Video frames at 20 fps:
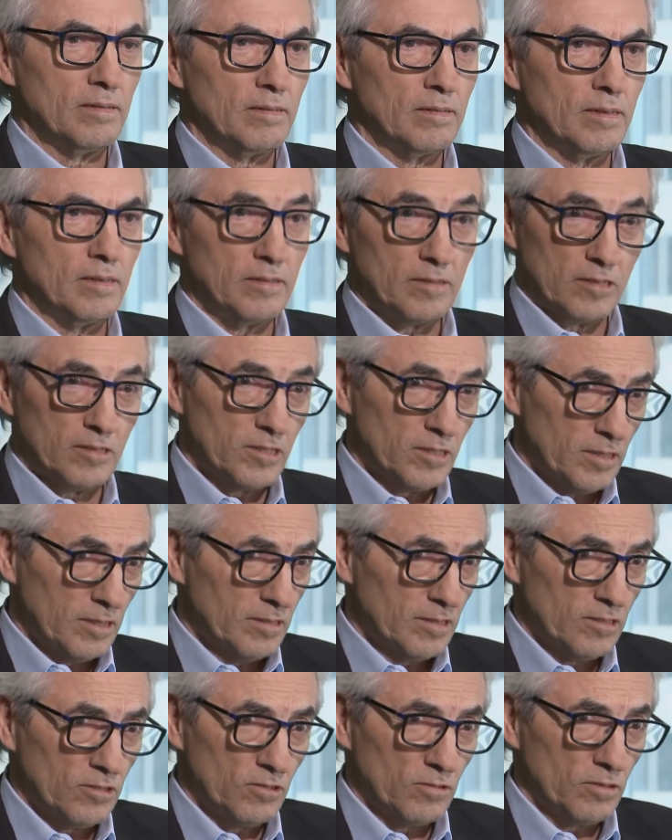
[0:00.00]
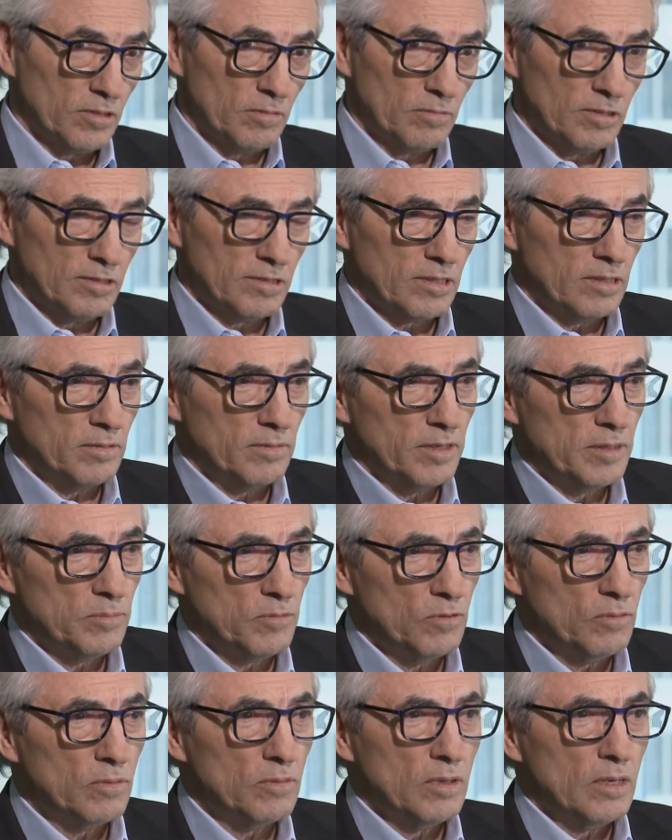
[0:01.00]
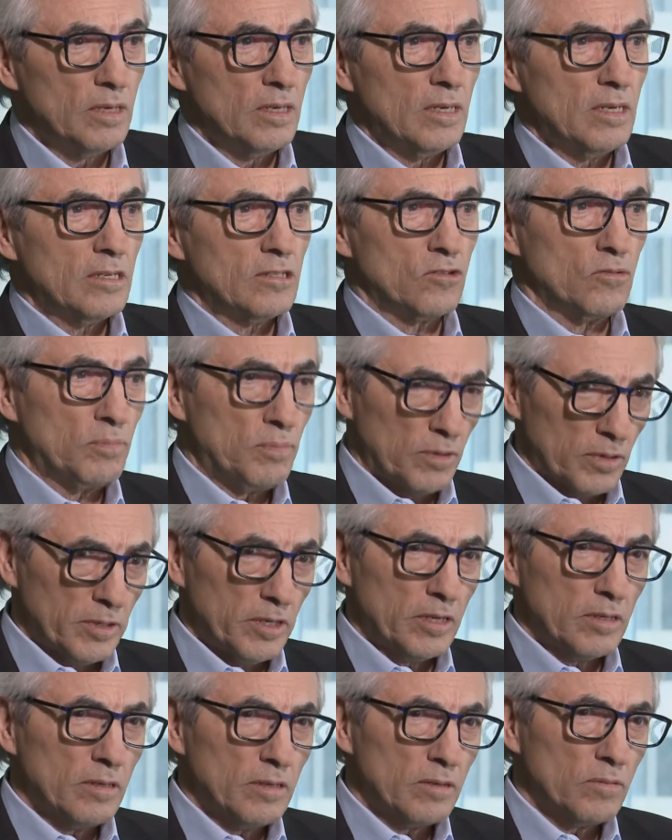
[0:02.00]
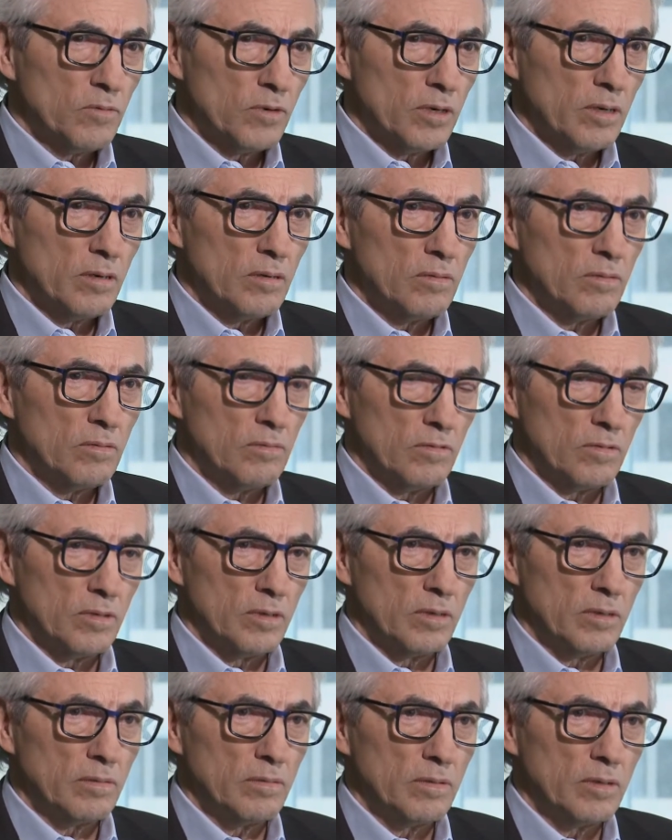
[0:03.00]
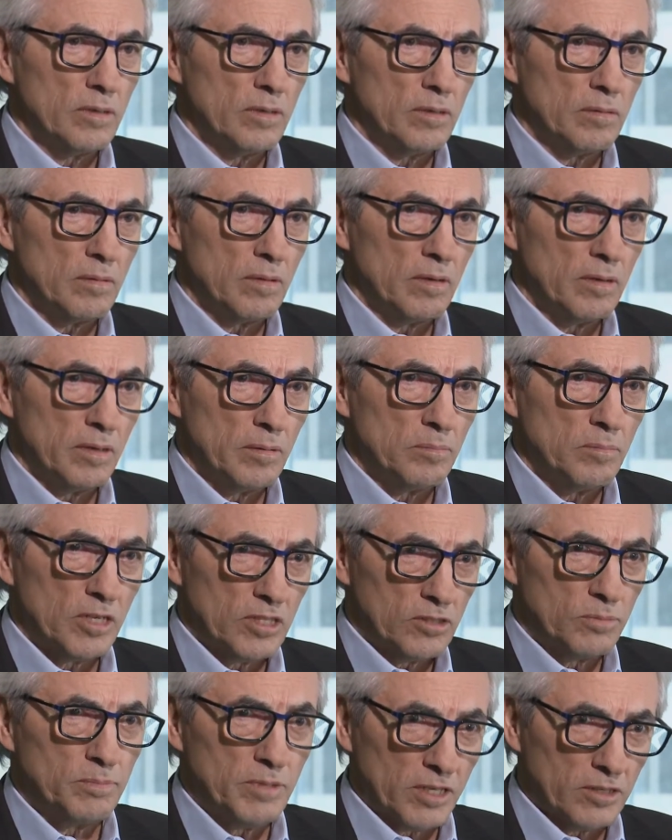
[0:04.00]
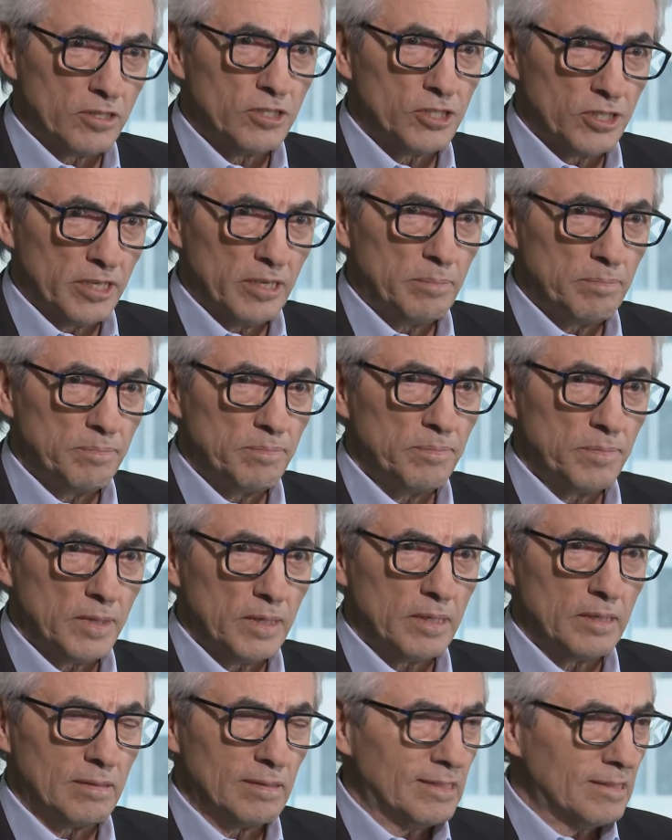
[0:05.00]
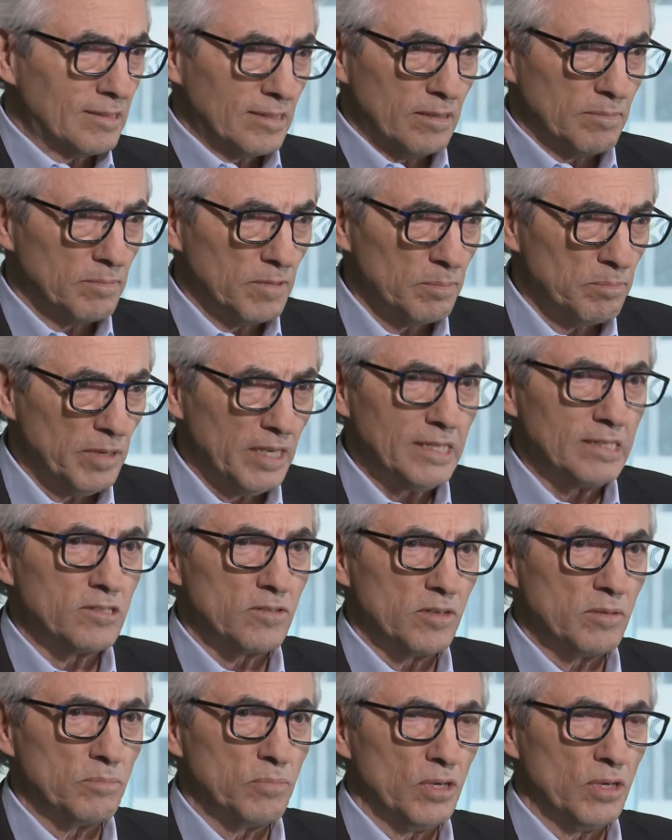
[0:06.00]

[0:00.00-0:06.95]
indigenous, Jody Wilson-Raybould So politically, we're we're in, in much better shape, at least in mainstream